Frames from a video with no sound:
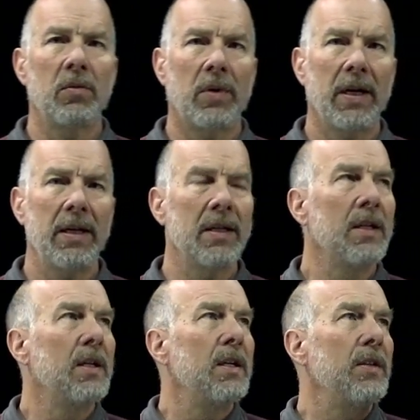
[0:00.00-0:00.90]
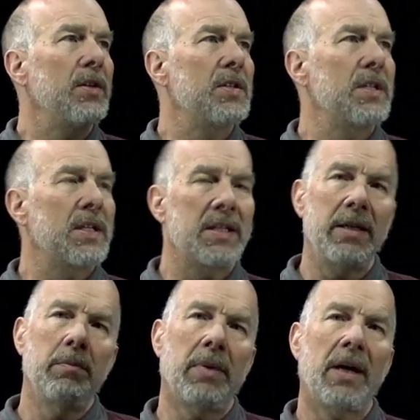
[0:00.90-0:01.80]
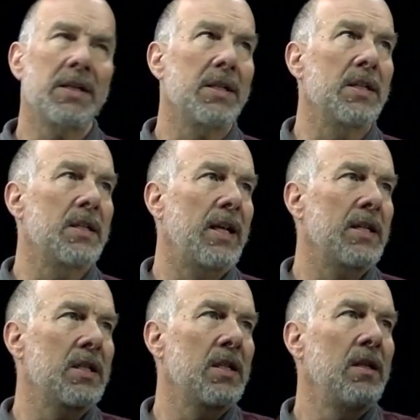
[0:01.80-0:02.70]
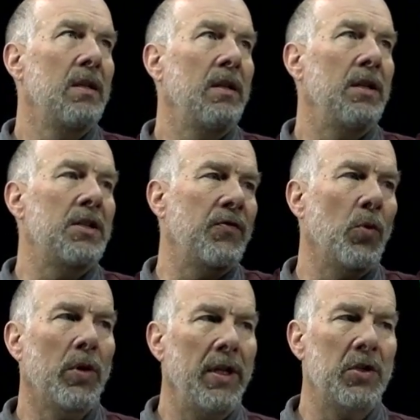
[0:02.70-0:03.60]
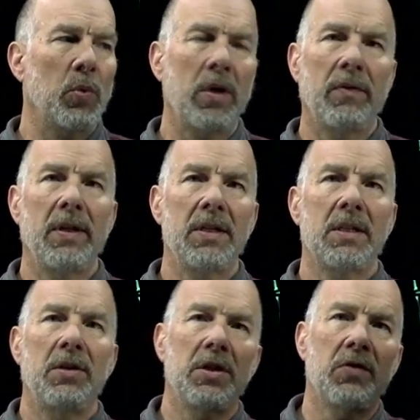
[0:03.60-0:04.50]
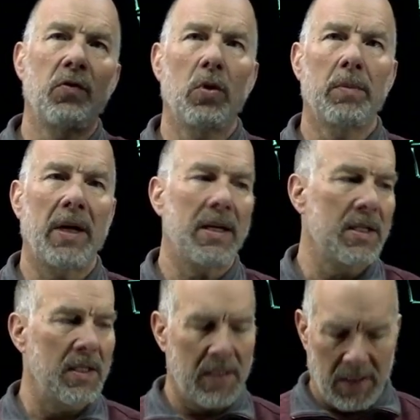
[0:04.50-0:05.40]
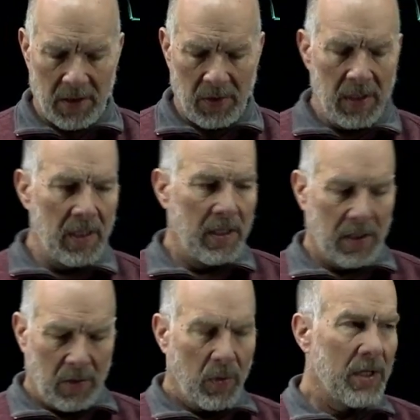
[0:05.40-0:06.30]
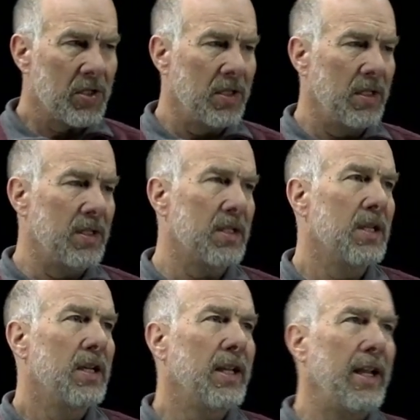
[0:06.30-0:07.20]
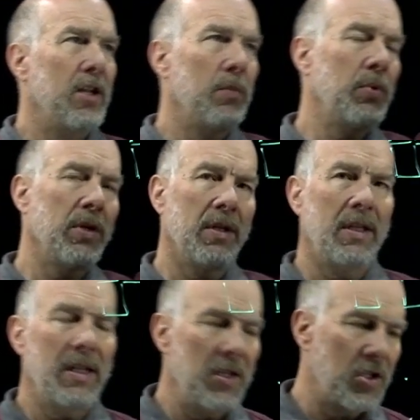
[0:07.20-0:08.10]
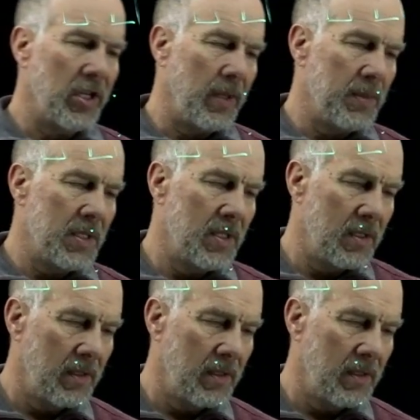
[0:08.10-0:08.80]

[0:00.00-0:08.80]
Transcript: right? There's 16 boxes. There's 4 in each one of these, and there's 4 boxes. So the question is, can you put these shapes